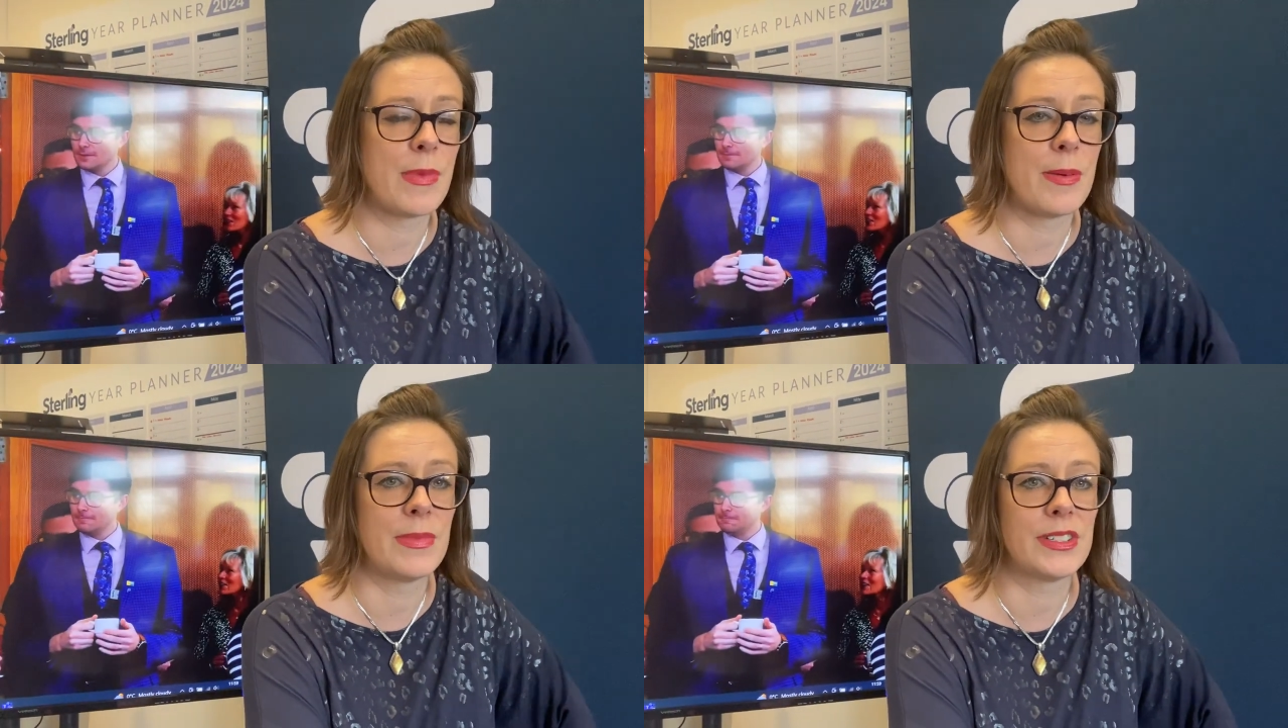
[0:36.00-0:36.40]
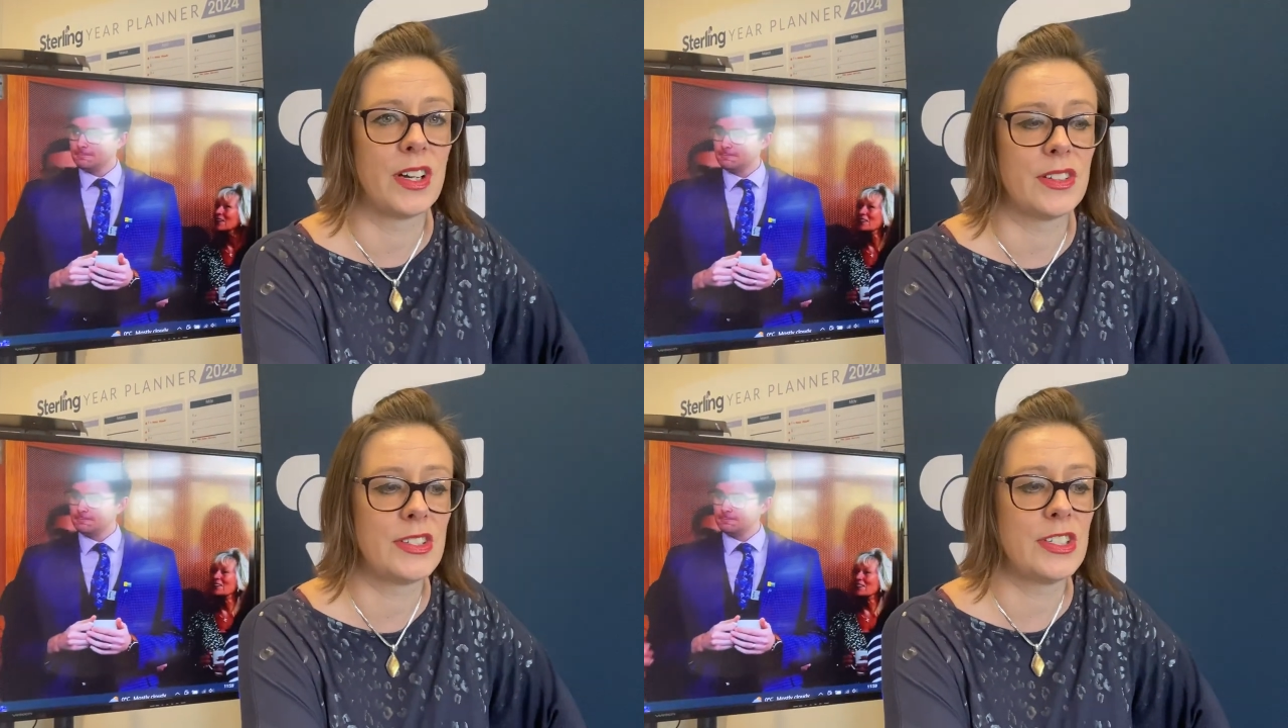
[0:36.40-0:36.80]
members
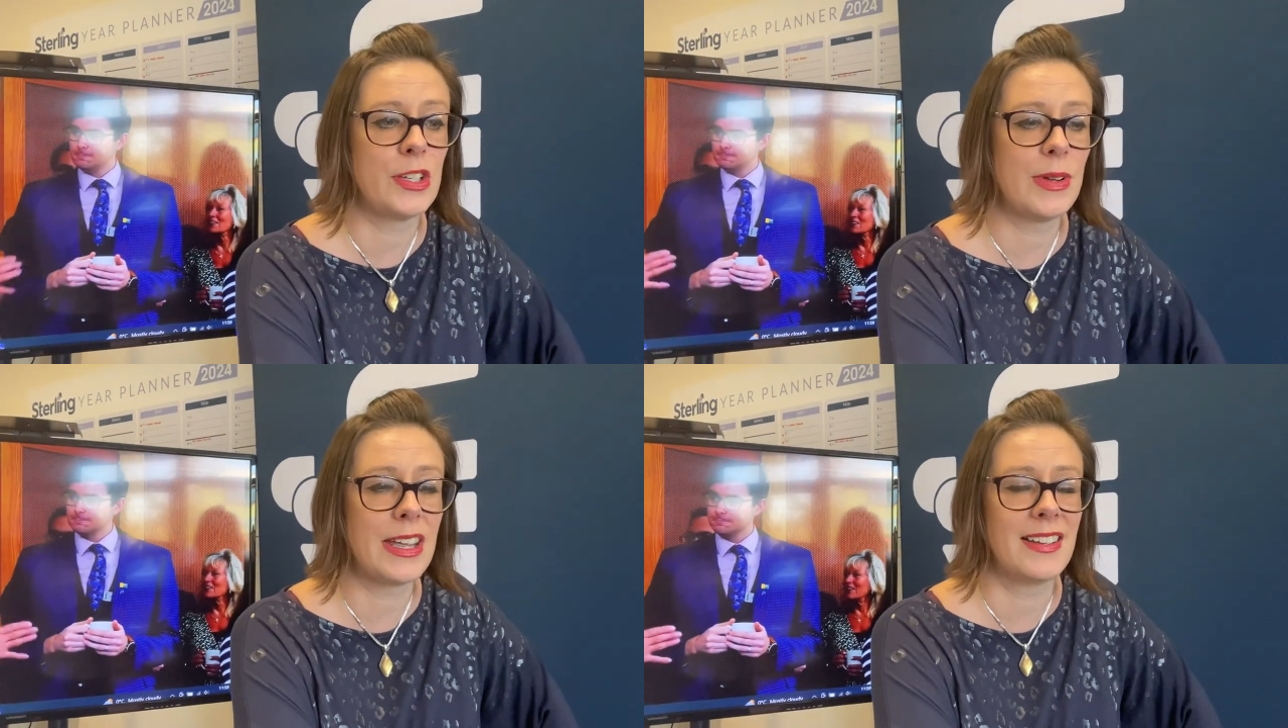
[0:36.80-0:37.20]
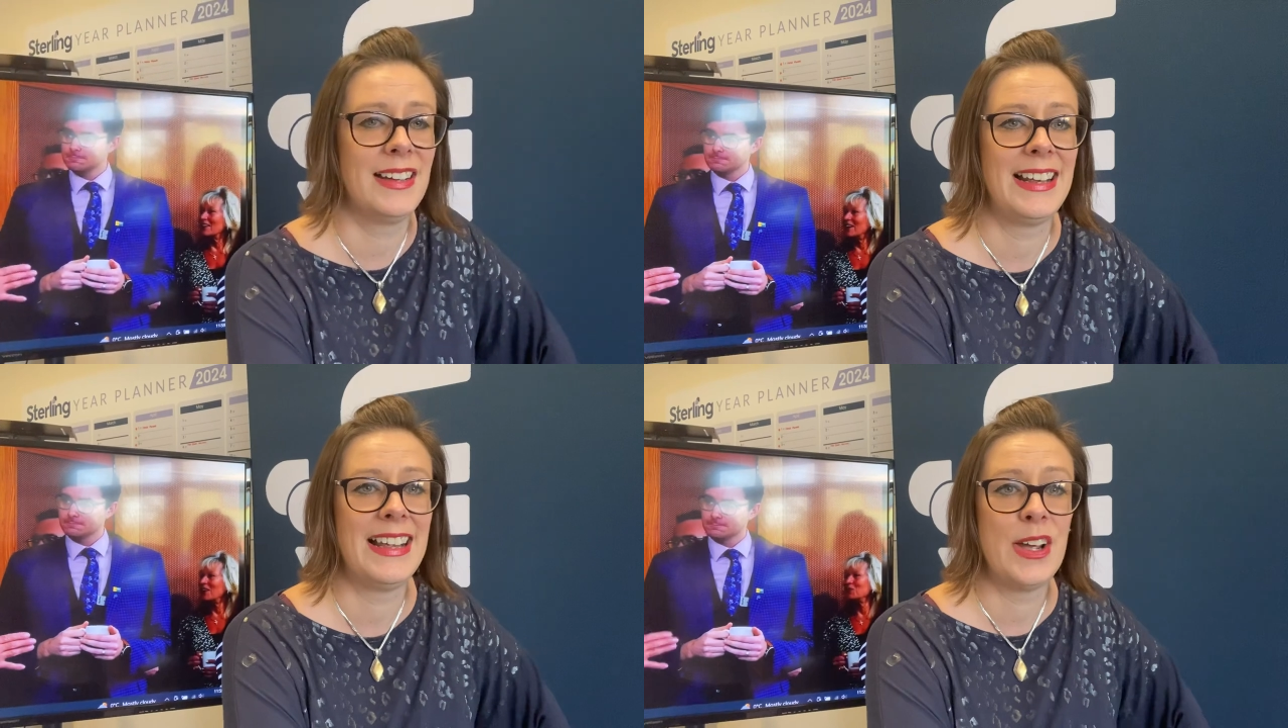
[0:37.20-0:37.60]
are doing.
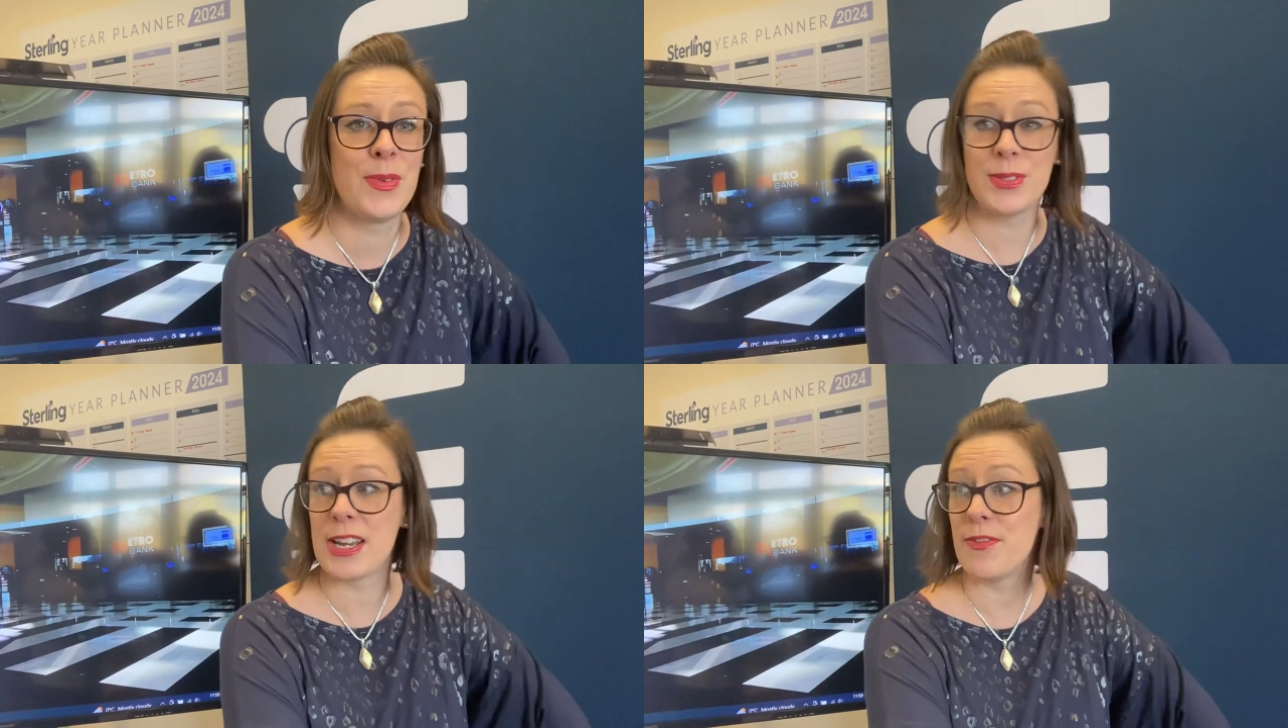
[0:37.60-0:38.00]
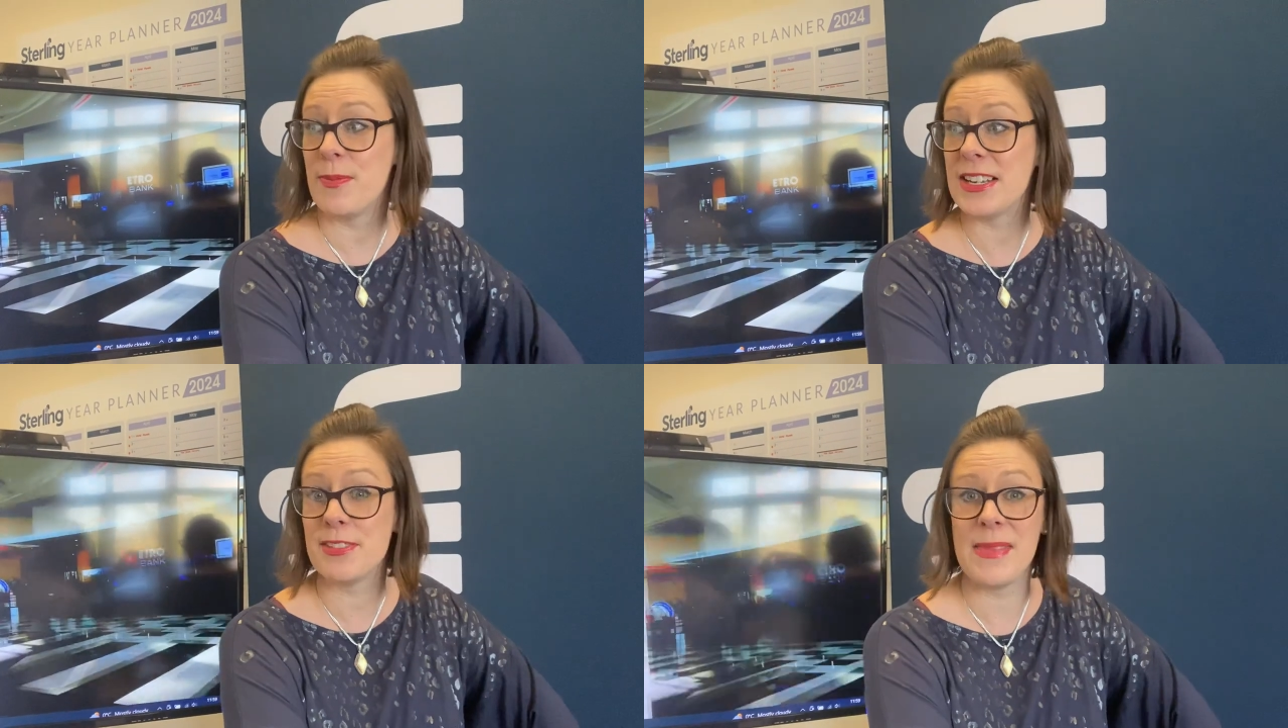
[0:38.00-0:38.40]
We also have
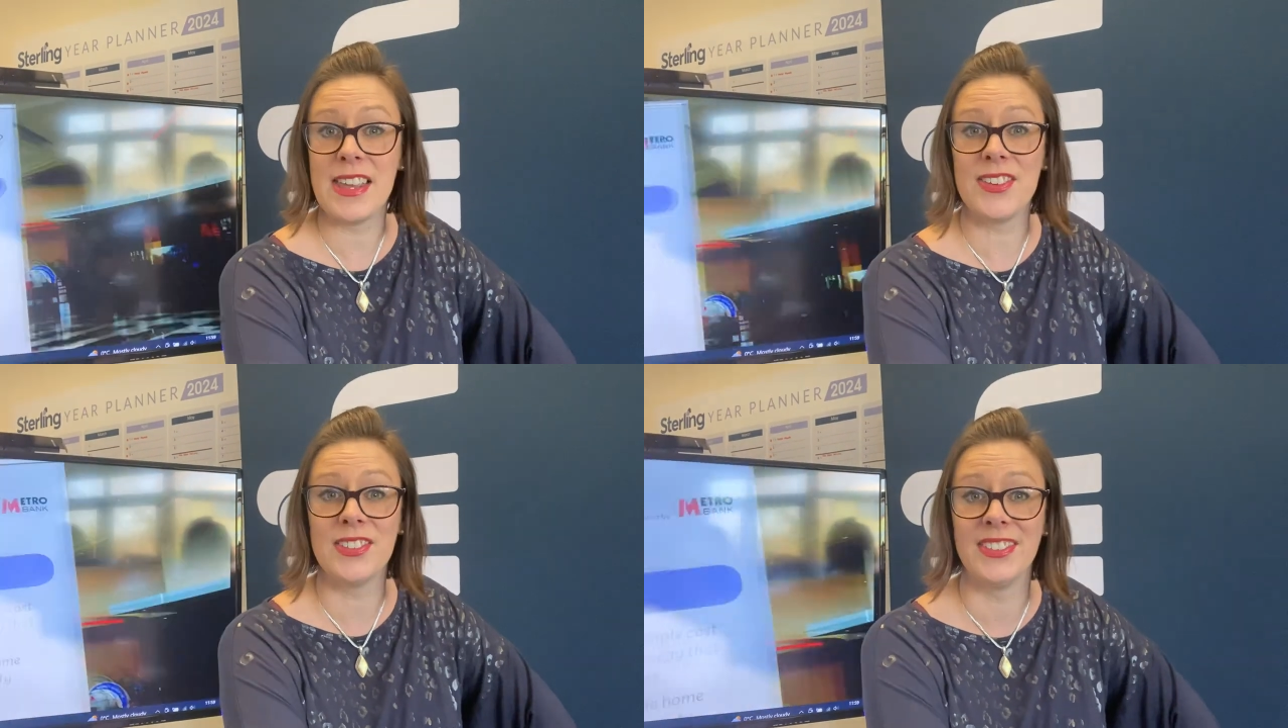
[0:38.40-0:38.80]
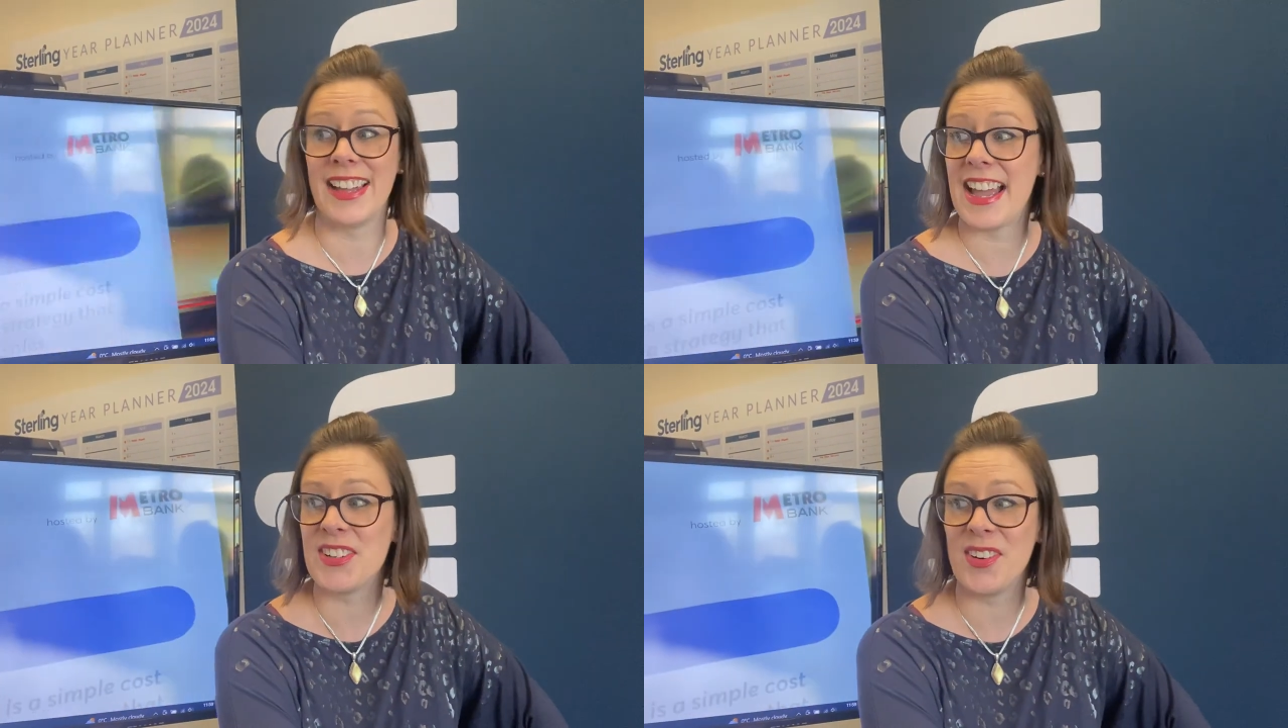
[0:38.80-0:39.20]
Mix and Mingle
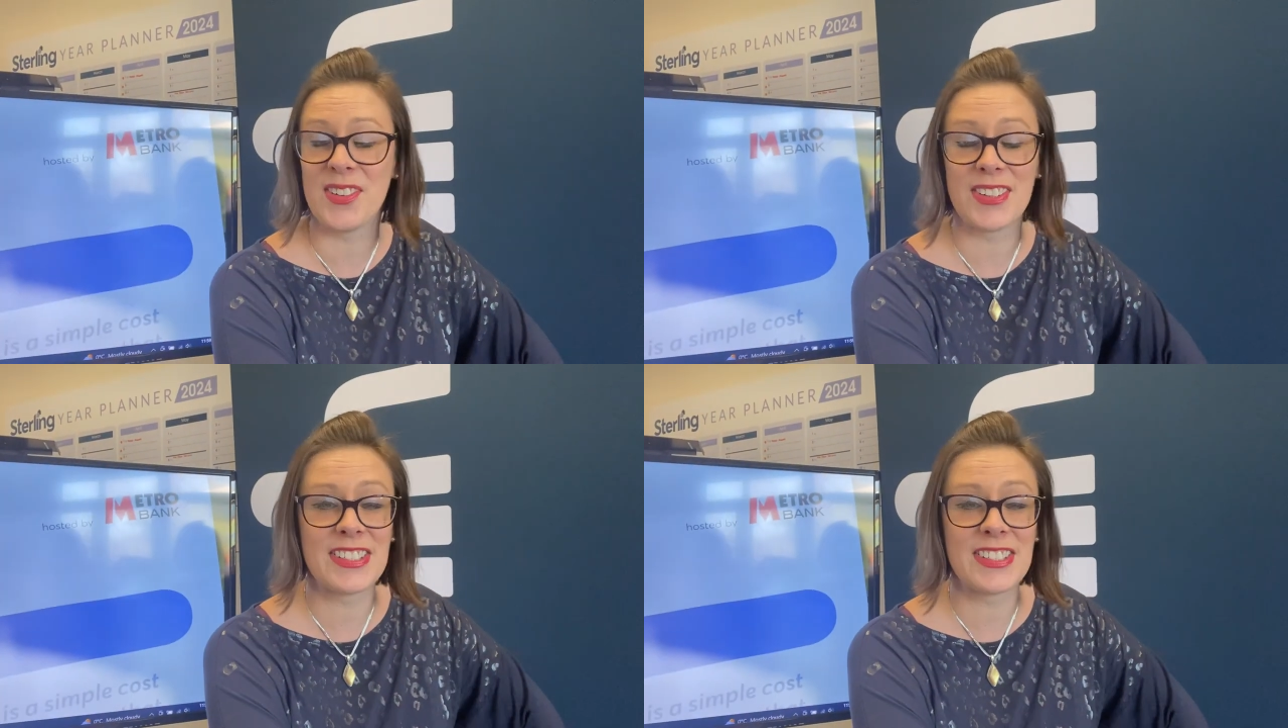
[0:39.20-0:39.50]
ad hoc.